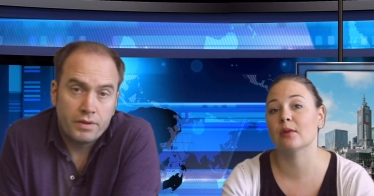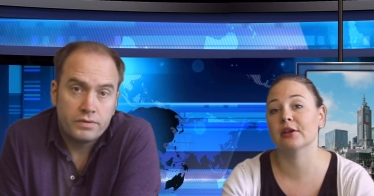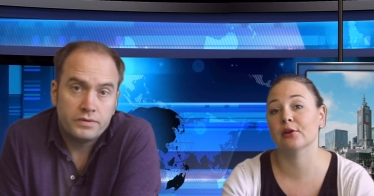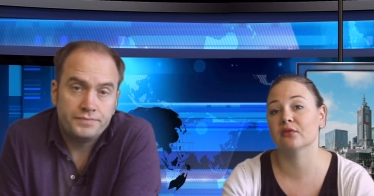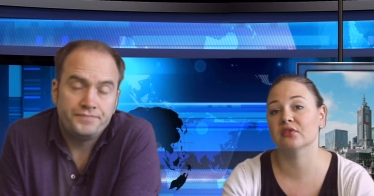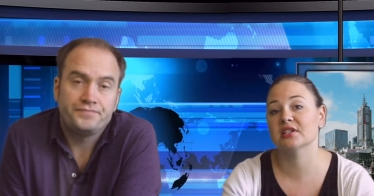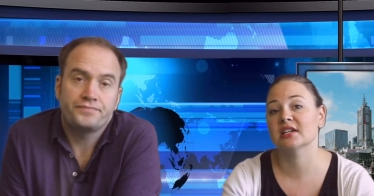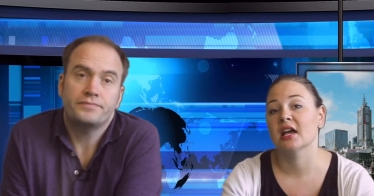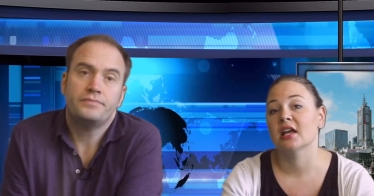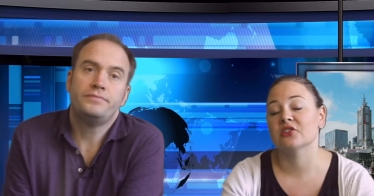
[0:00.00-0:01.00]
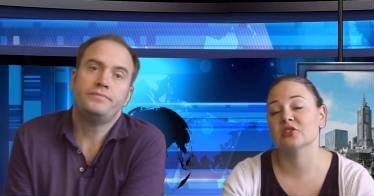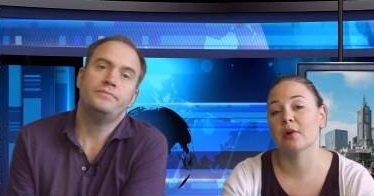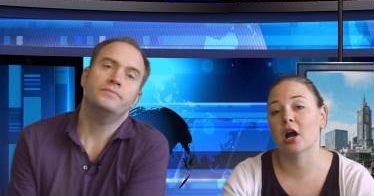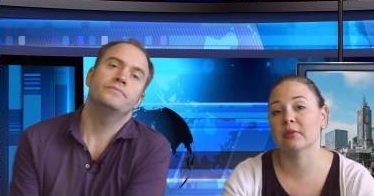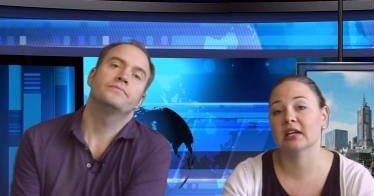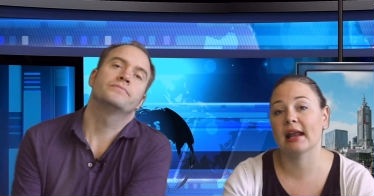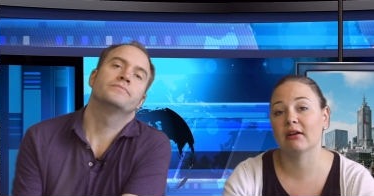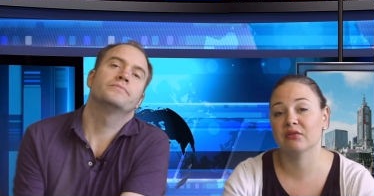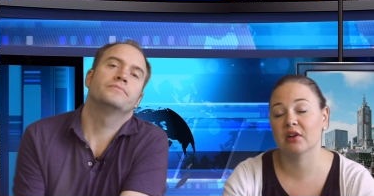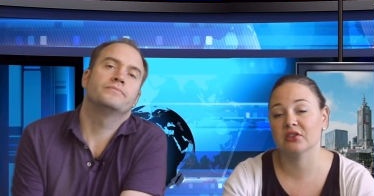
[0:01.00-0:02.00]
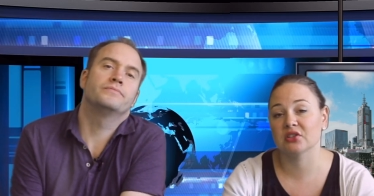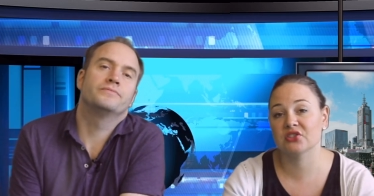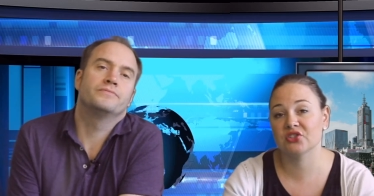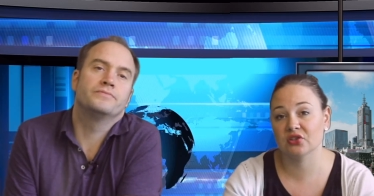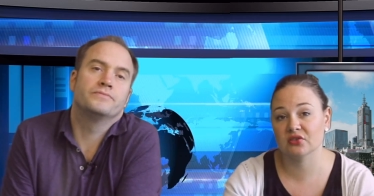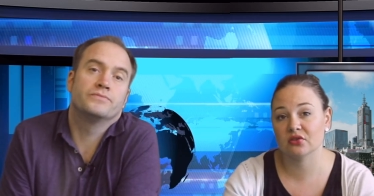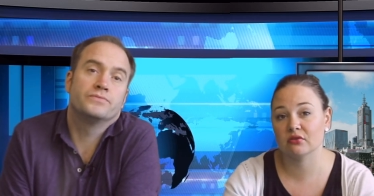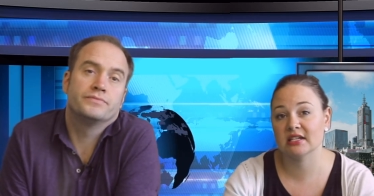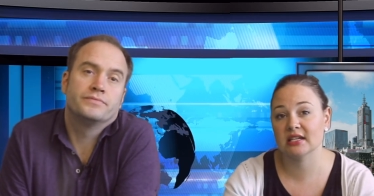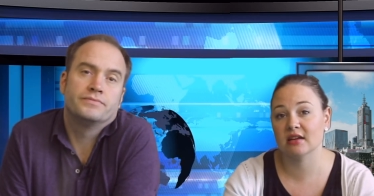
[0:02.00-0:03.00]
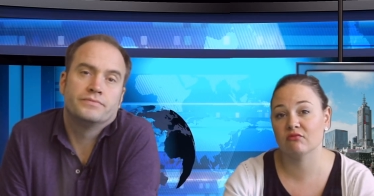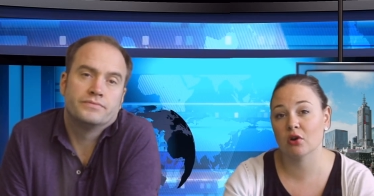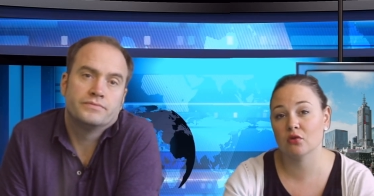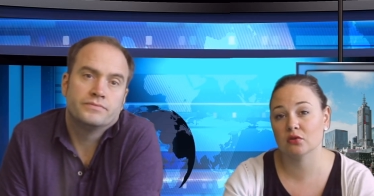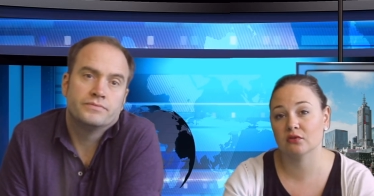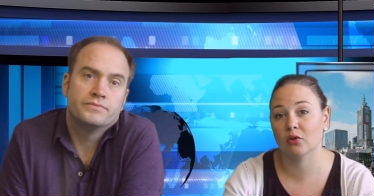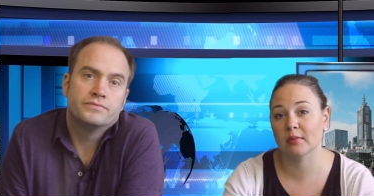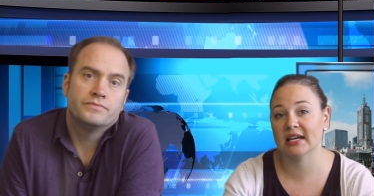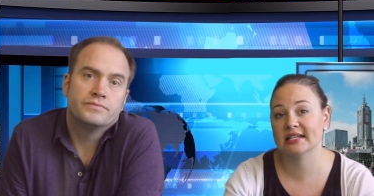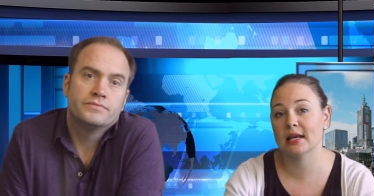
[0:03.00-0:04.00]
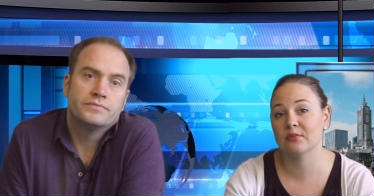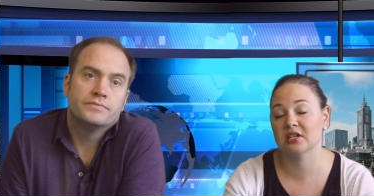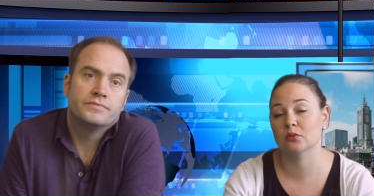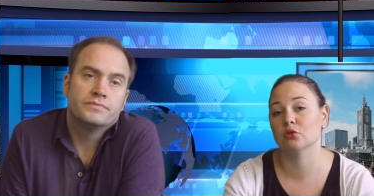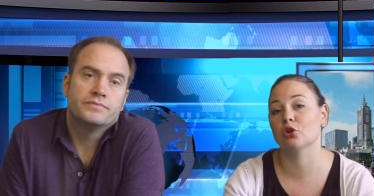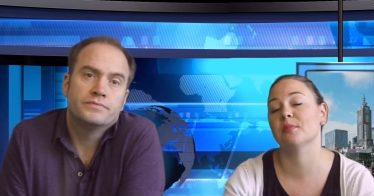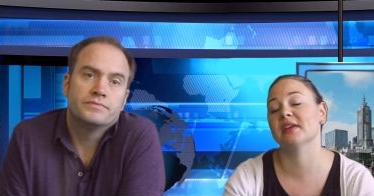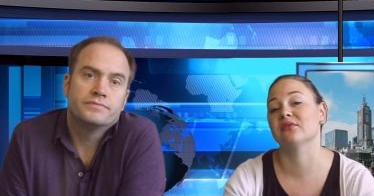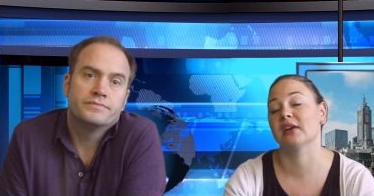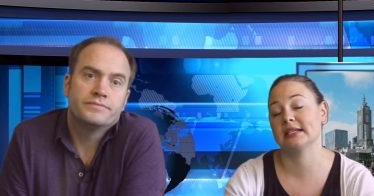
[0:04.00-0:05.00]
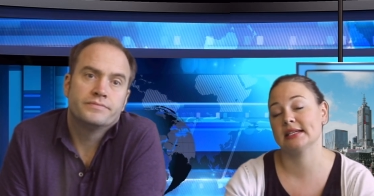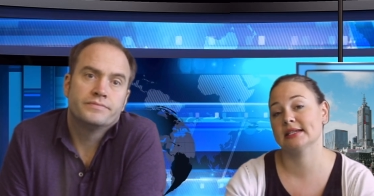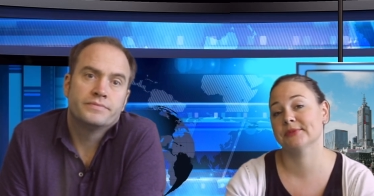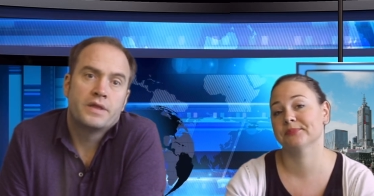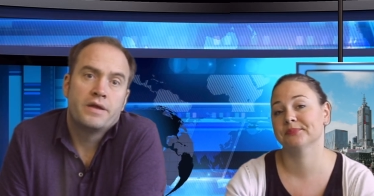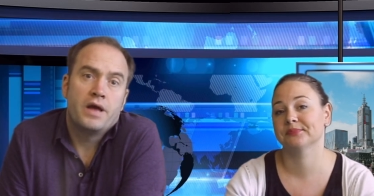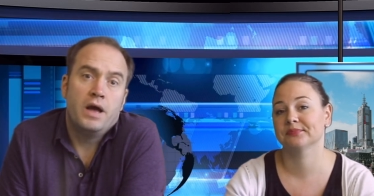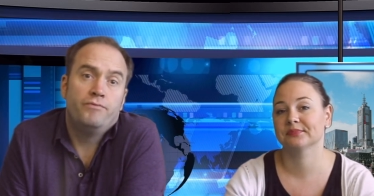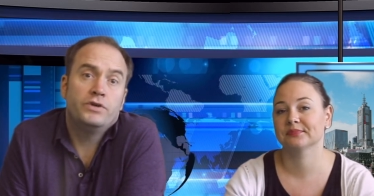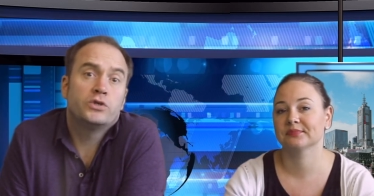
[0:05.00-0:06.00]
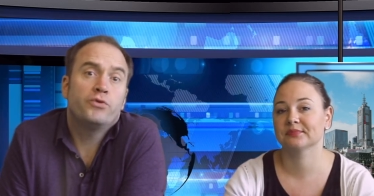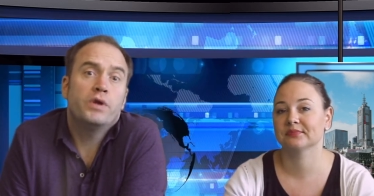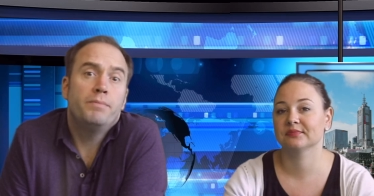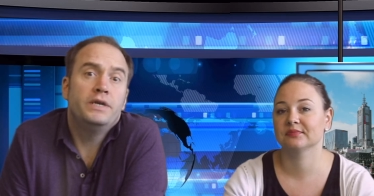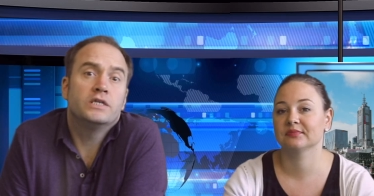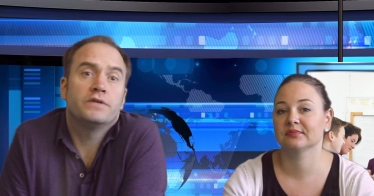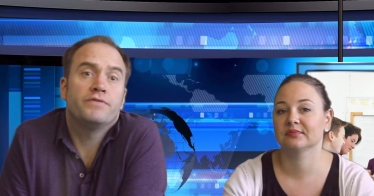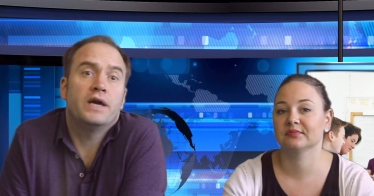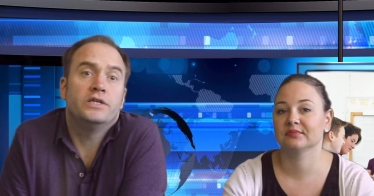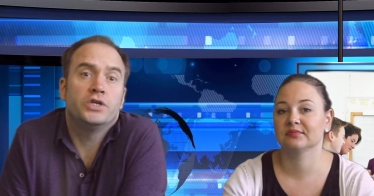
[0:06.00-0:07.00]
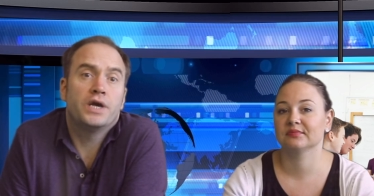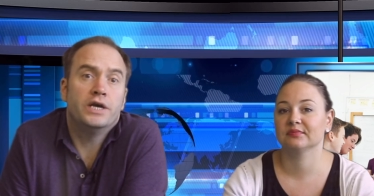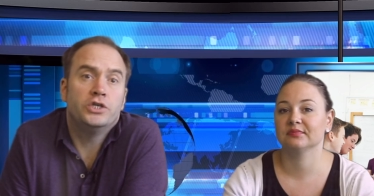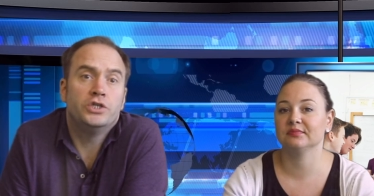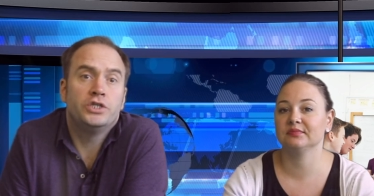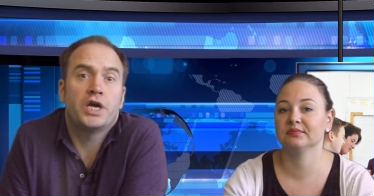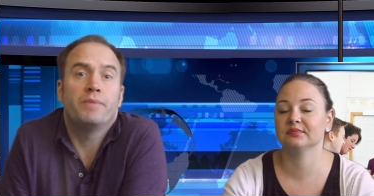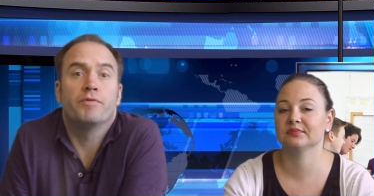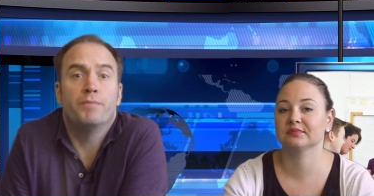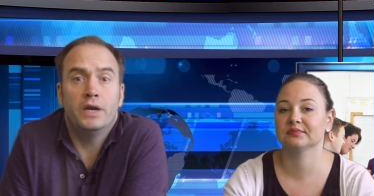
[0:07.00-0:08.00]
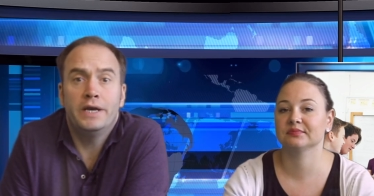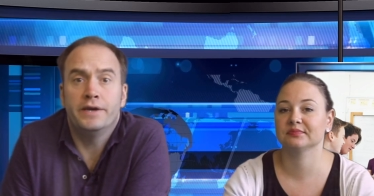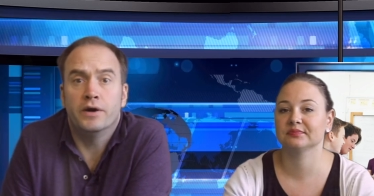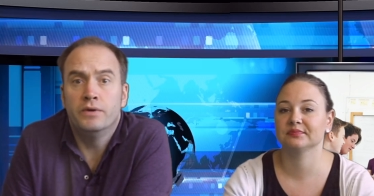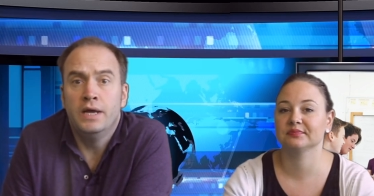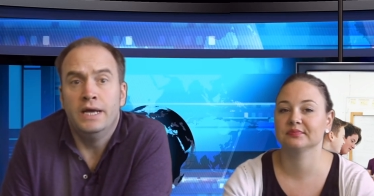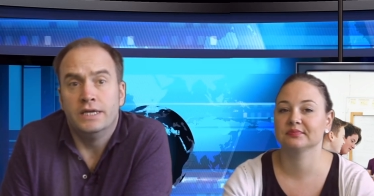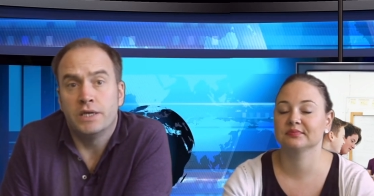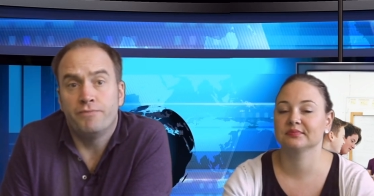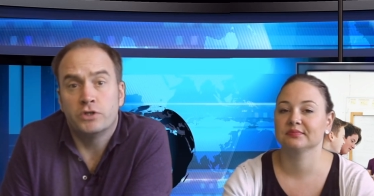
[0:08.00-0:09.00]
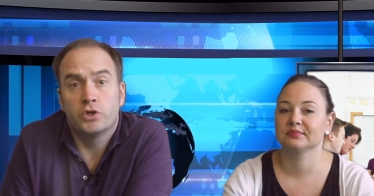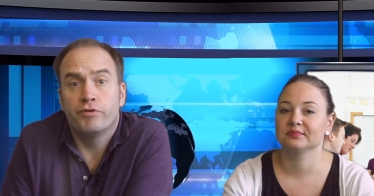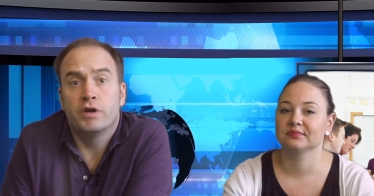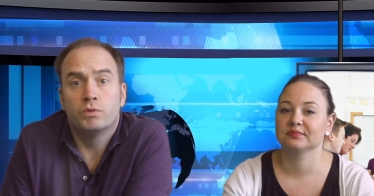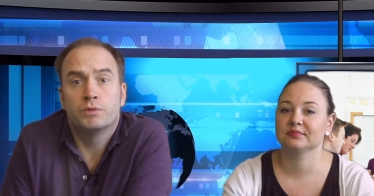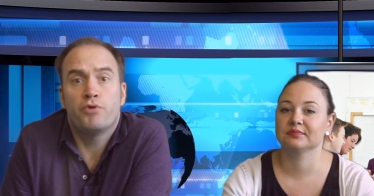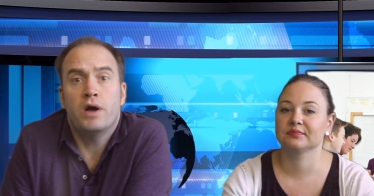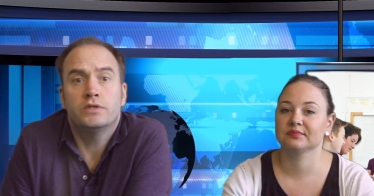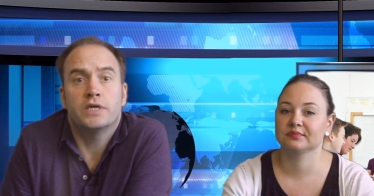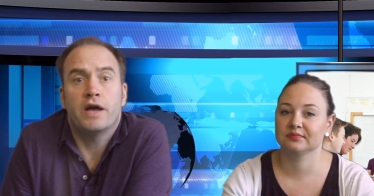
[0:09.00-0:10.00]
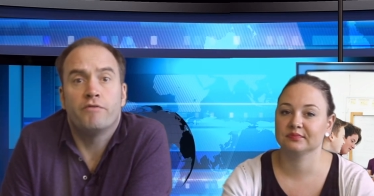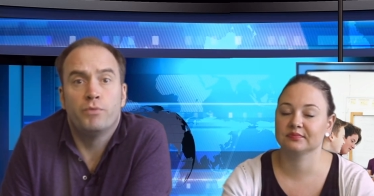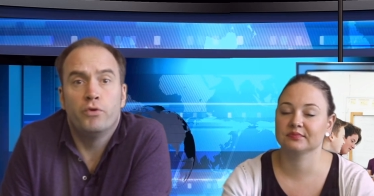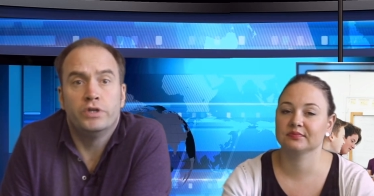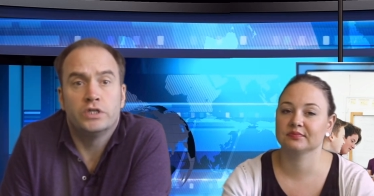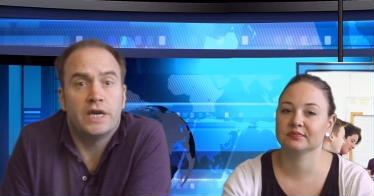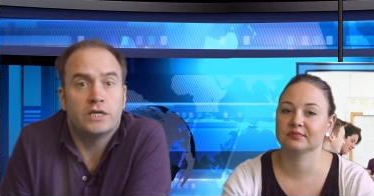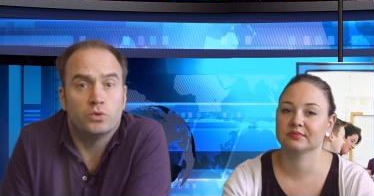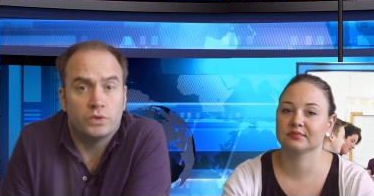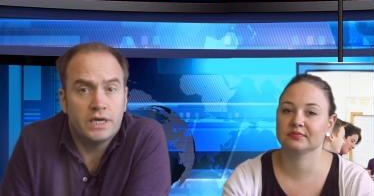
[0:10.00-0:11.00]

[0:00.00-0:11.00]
Speaker 1: now being offered. The Department clarified that students already enrolled or formally accepted will not be affected.
Speaker 2: And Victoria Minister for Education James Merlino said Victoria was proud to have more international